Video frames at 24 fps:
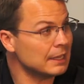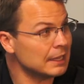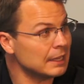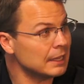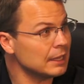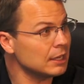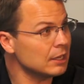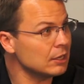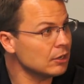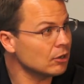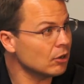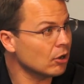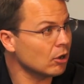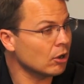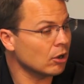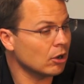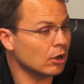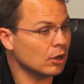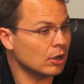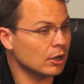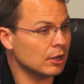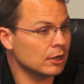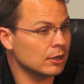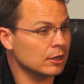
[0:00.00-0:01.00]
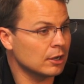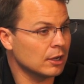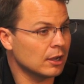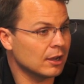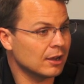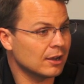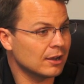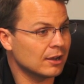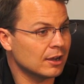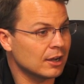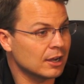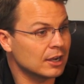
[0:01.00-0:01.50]
keen on
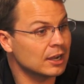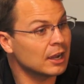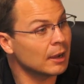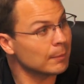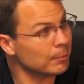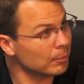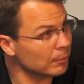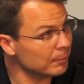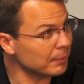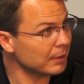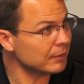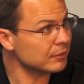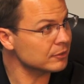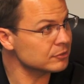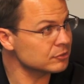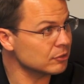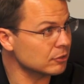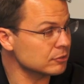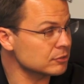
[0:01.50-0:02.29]
a couple methods